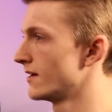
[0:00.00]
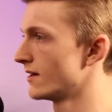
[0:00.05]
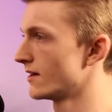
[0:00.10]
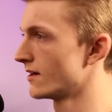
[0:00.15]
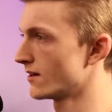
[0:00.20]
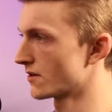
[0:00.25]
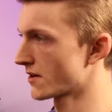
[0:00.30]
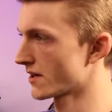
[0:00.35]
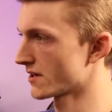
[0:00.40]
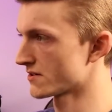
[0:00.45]

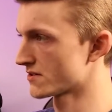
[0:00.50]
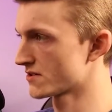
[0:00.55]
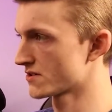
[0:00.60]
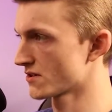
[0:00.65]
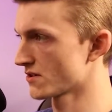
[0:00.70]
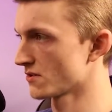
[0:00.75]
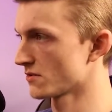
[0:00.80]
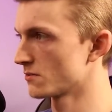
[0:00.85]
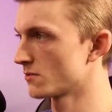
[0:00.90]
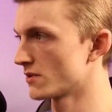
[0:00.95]
Okay,
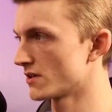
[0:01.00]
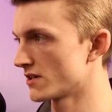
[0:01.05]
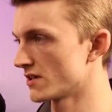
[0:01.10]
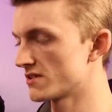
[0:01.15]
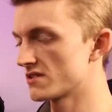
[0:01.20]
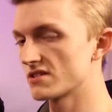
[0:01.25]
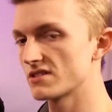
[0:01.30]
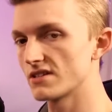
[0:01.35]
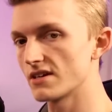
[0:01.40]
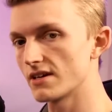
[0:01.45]
so
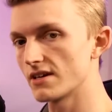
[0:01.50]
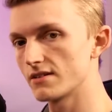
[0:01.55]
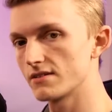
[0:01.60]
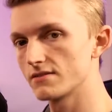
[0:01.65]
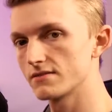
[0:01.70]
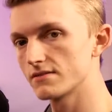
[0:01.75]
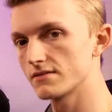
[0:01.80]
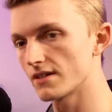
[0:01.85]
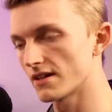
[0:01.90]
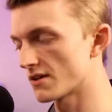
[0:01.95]
another thing
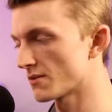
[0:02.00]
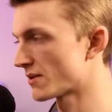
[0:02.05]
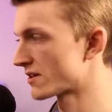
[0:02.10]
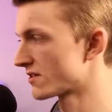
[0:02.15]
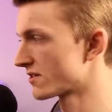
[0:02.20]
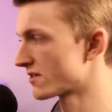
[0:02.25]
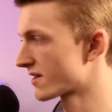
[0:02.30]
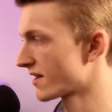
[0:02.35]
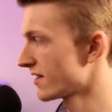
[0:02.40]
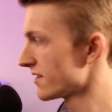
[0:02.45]
that I want to
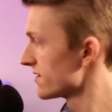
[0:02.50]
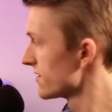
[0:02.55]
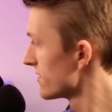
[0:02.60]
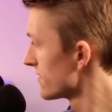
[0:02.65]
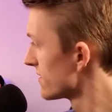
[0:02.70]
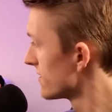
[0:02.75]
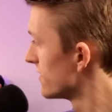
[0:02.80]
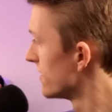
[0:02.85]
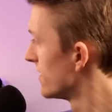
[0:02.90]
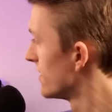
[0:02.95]
look at
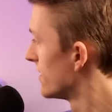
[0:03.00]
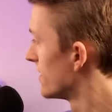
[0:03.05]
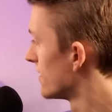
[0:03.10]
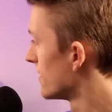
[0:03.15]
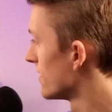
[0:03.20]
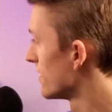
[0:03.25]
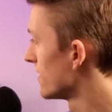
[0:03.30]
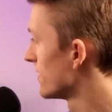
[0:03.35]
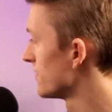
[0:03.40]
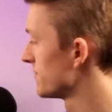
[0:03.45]
here.
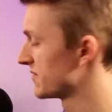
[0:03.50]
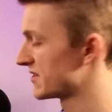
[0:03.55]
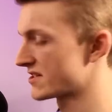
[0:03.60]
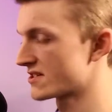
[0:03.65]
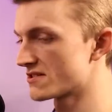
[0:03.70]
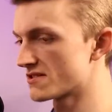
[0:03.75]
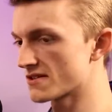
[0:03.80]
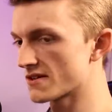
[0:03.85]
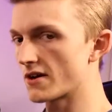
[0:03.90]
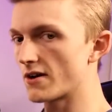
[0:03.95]
This
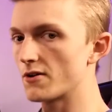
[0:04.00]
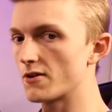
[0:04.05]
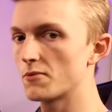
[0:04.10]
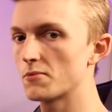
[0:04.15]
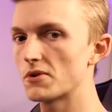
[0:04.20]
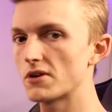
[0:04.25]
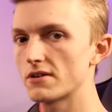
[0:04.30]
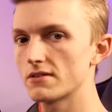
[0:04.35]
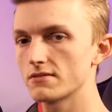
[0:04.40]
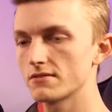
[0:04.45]
is a
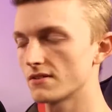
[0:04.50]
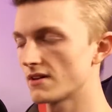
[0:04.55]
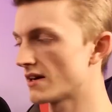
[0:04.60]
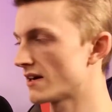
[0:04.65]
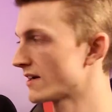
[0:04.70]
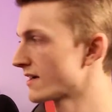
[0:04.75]
Cobra, I